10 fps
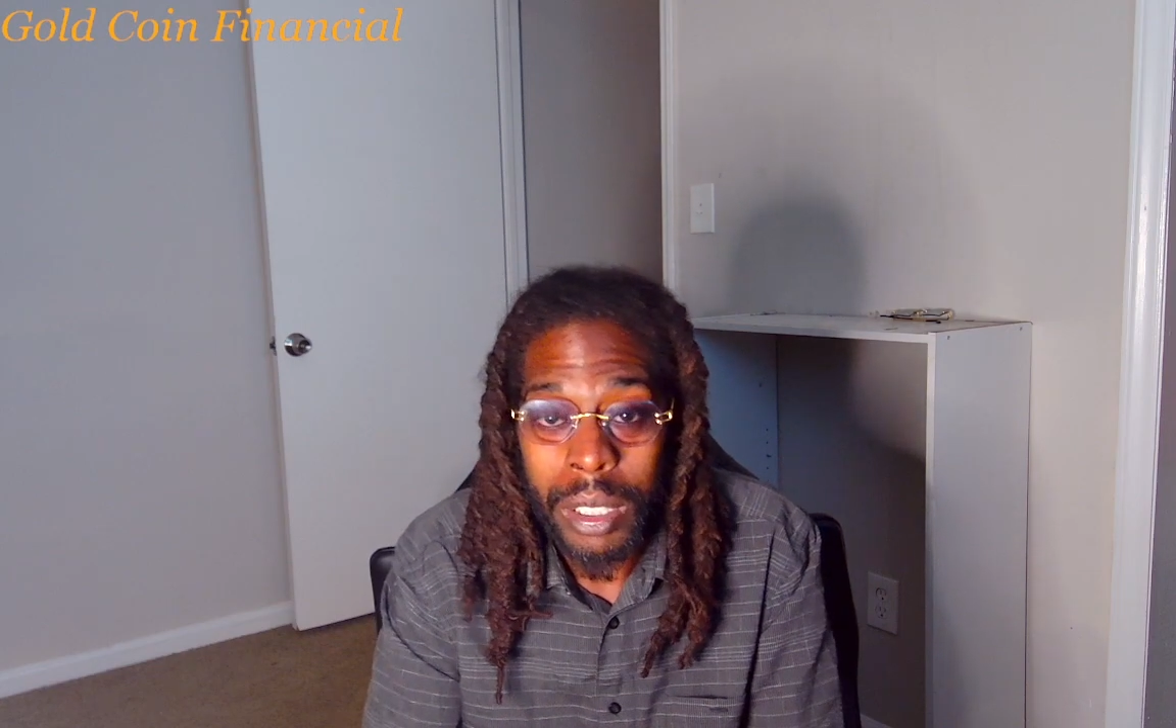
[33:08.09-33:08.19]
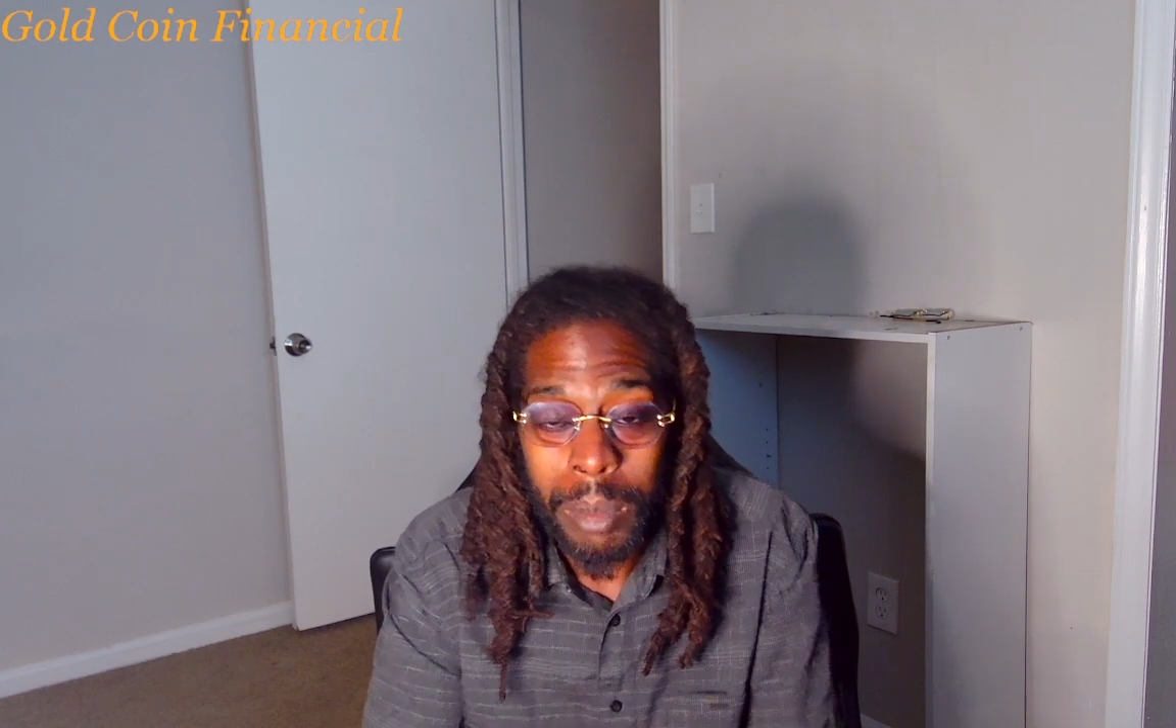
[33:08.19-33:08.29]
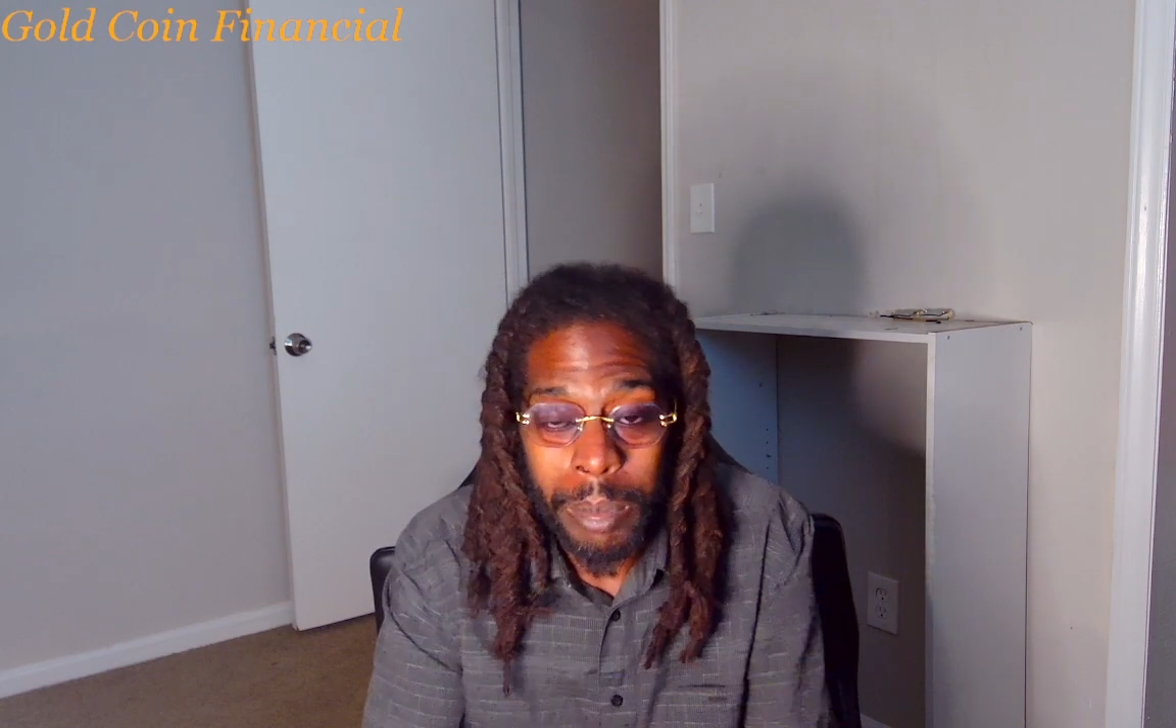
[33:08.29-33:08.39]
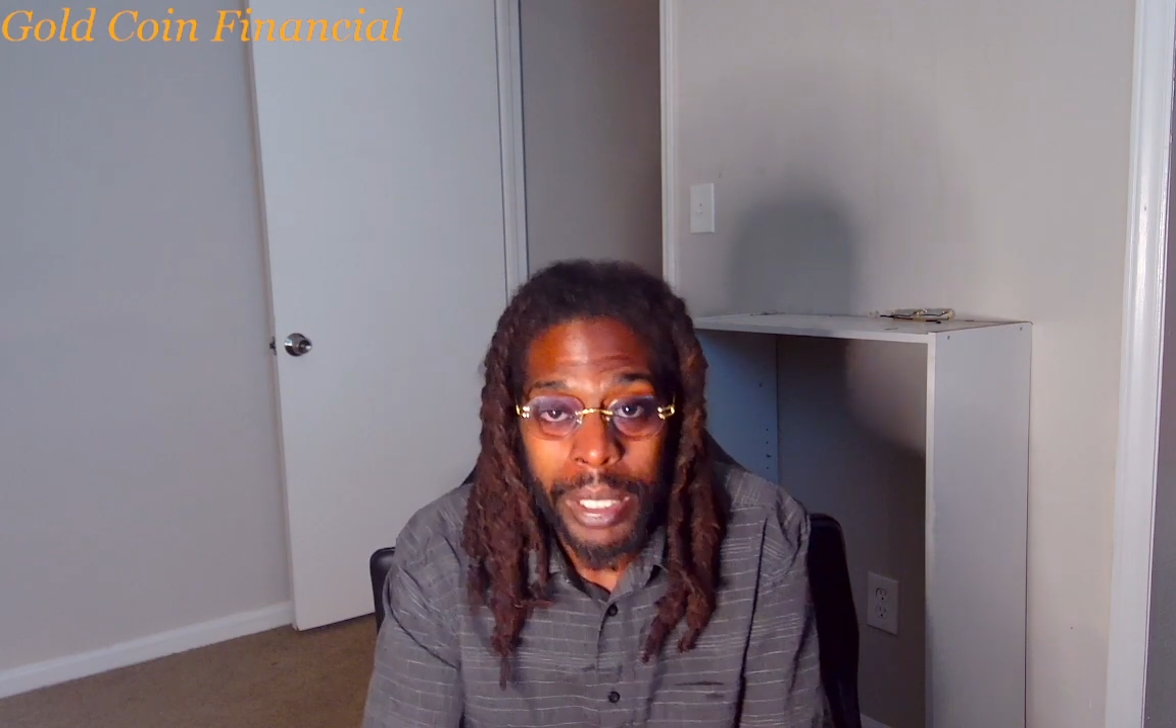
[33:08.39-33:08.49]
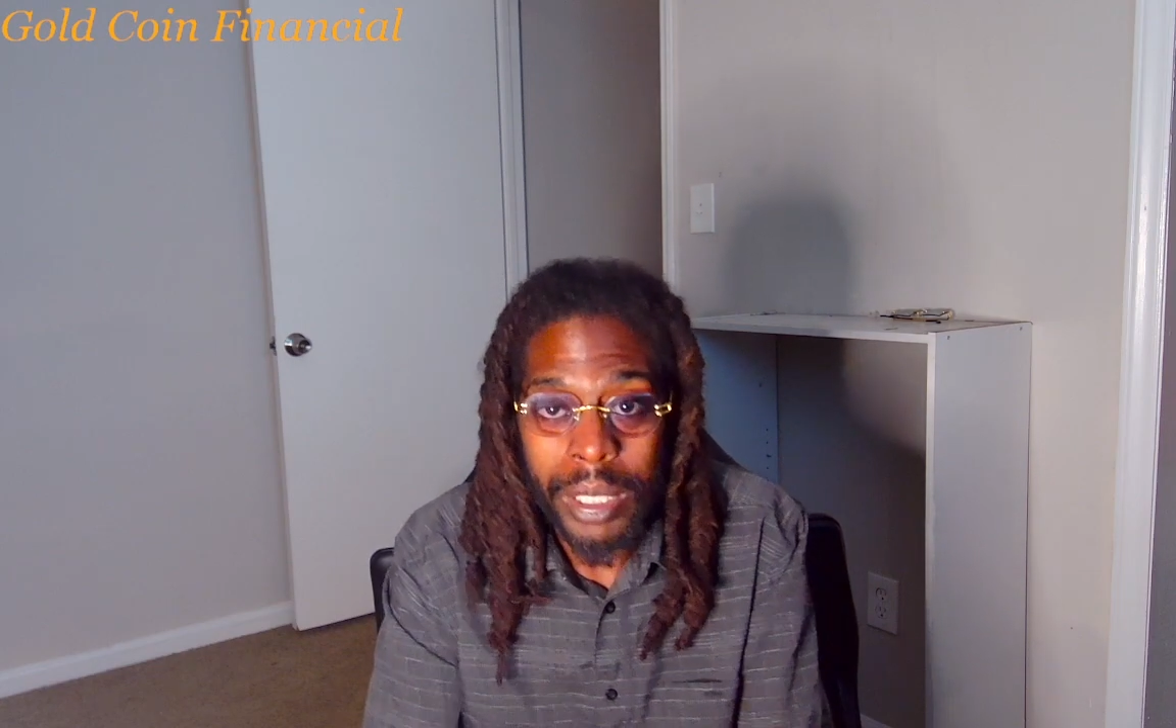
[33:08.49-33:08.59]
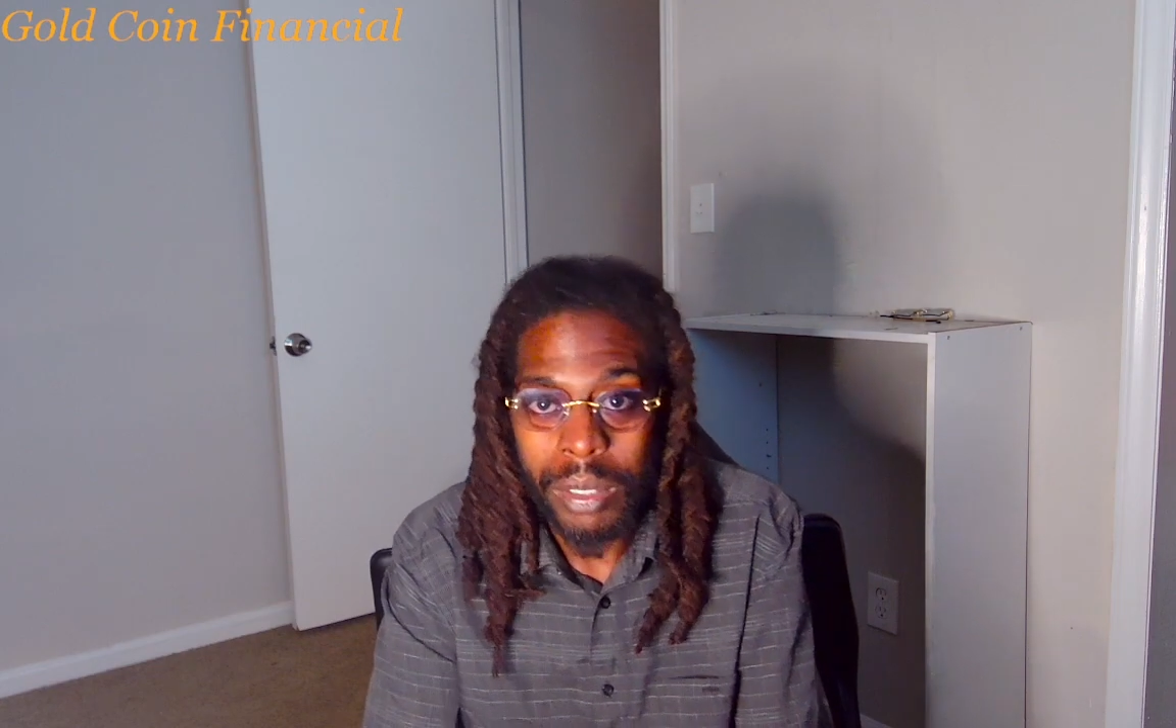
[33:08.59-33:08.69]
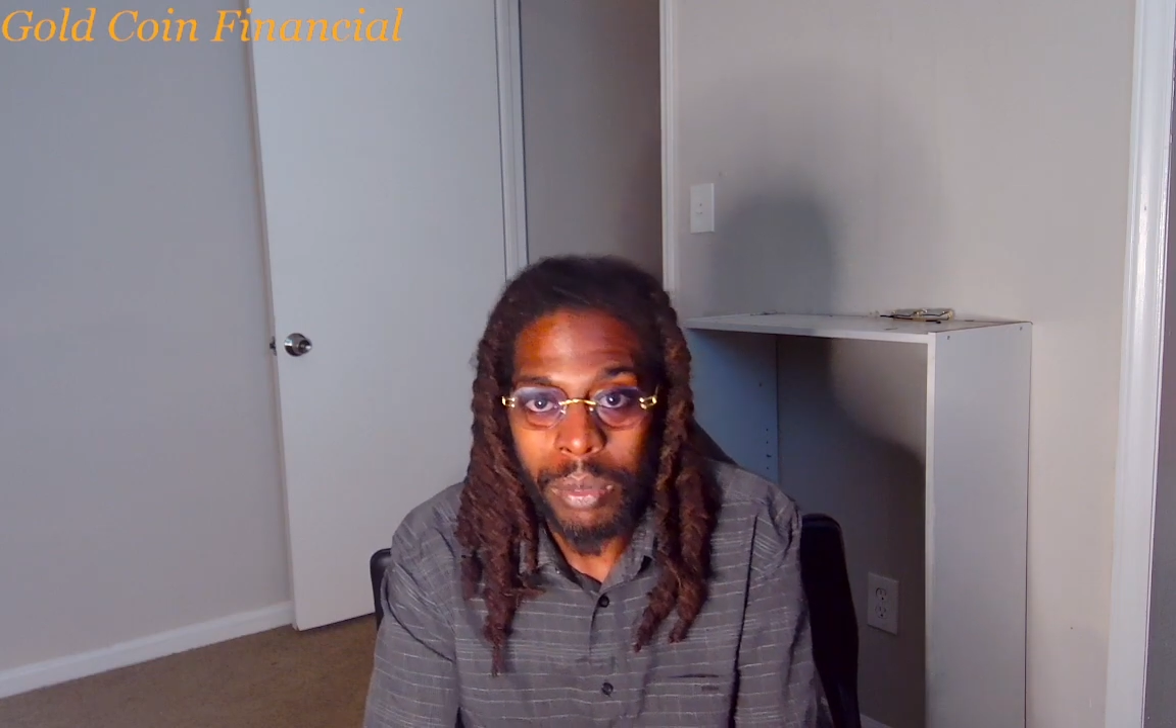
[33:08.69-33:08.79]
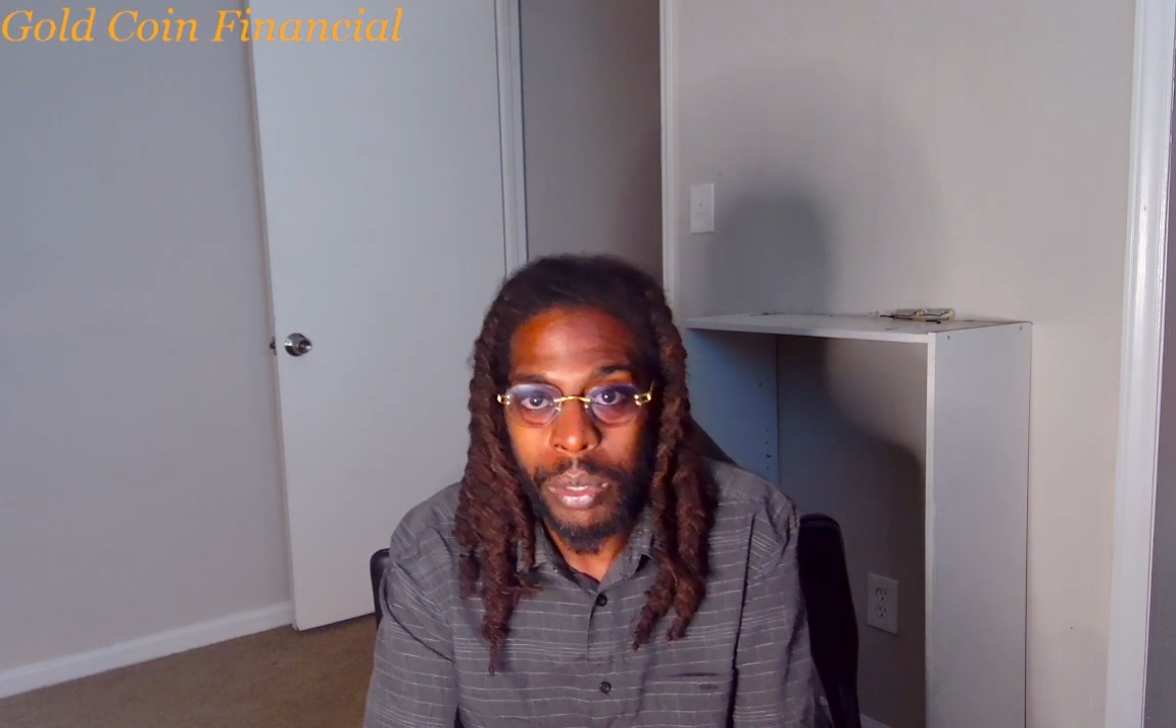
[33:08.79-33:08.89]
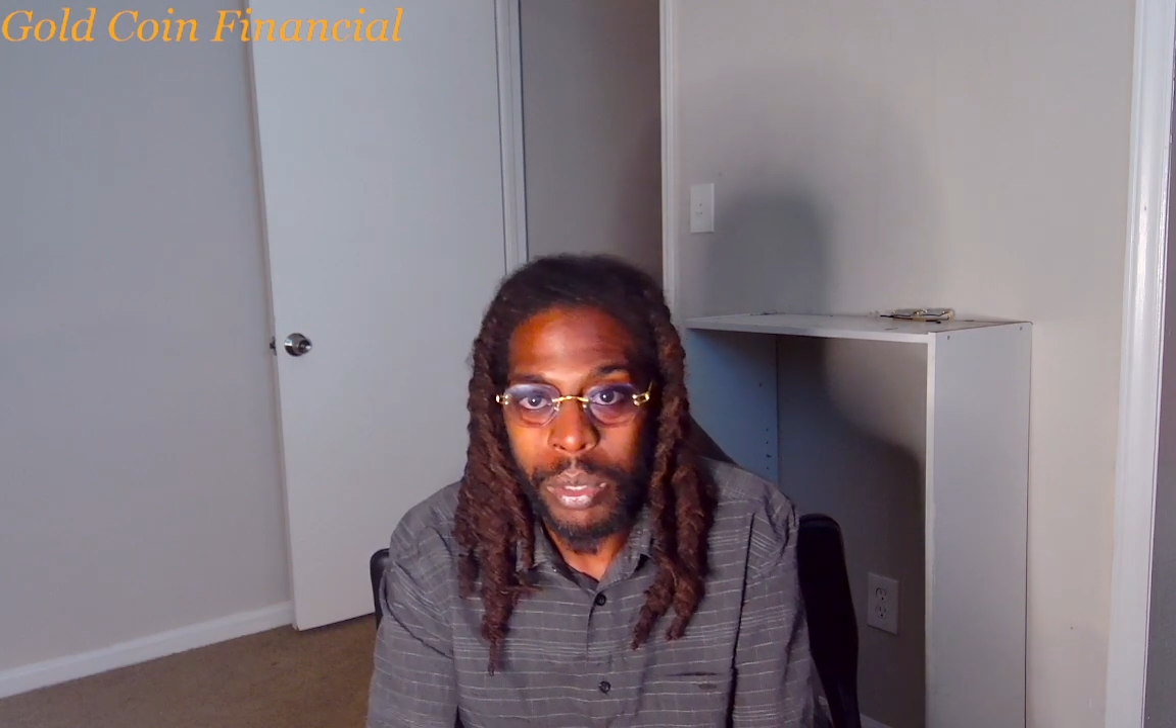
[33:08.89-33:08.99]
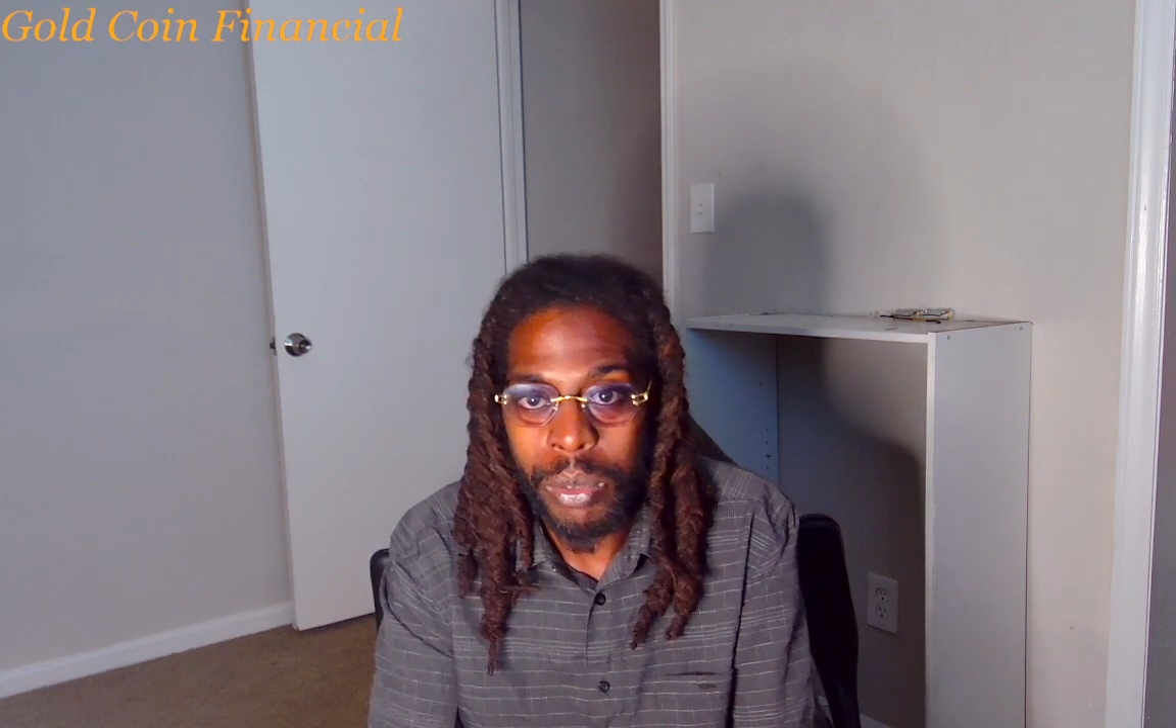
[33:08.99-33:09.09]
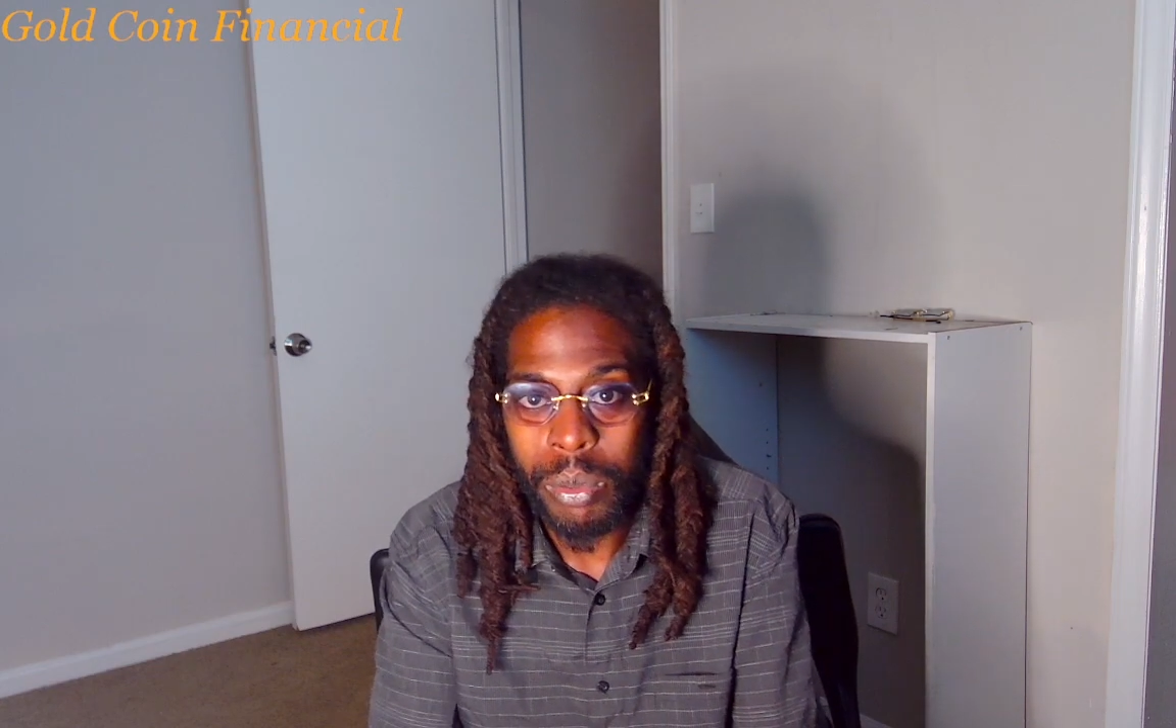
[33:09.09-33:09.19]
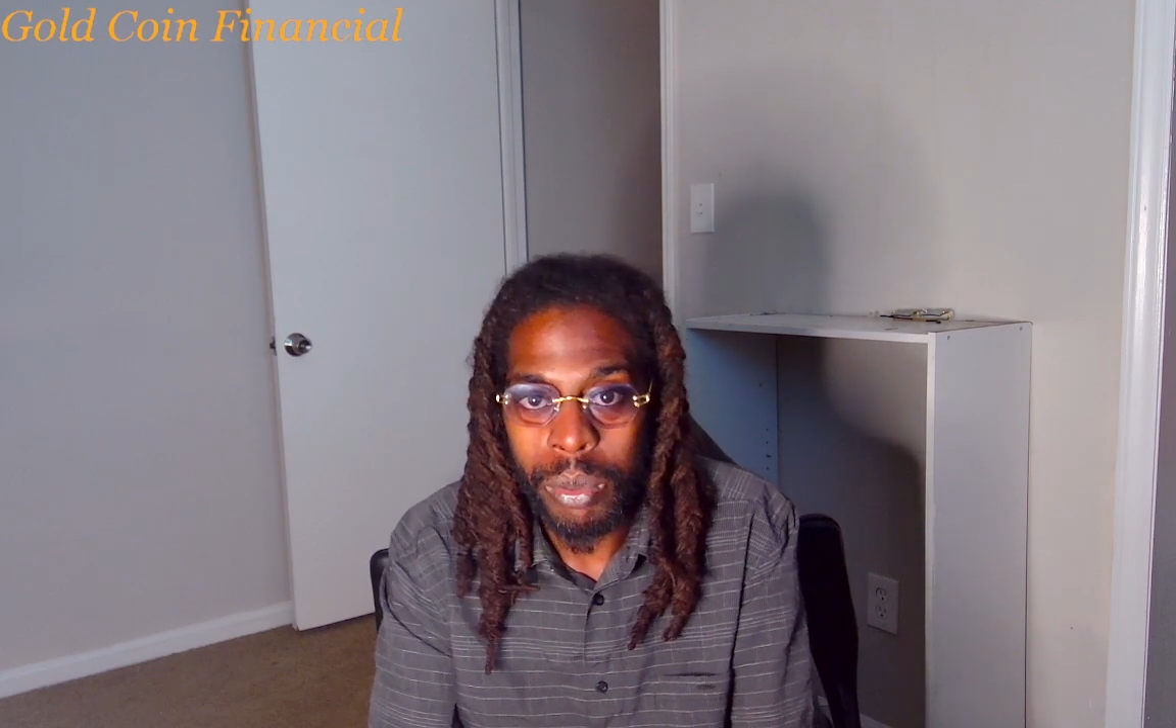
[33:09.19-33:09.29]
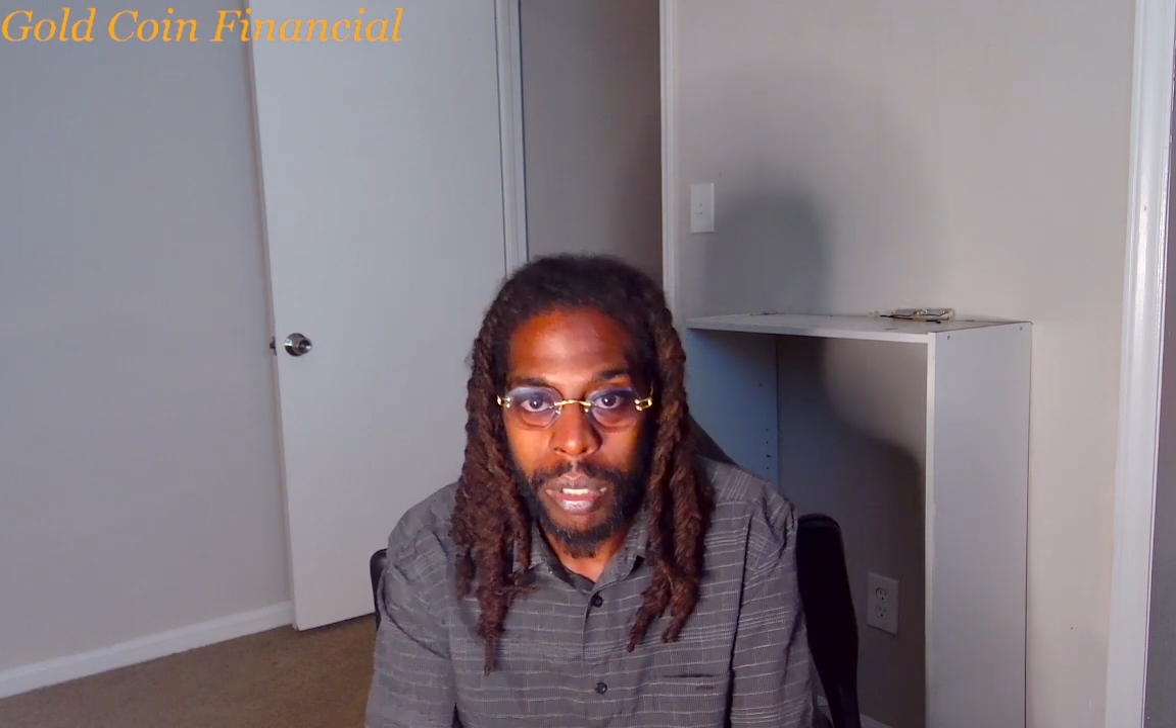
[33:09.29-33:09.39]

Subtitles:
the banks when you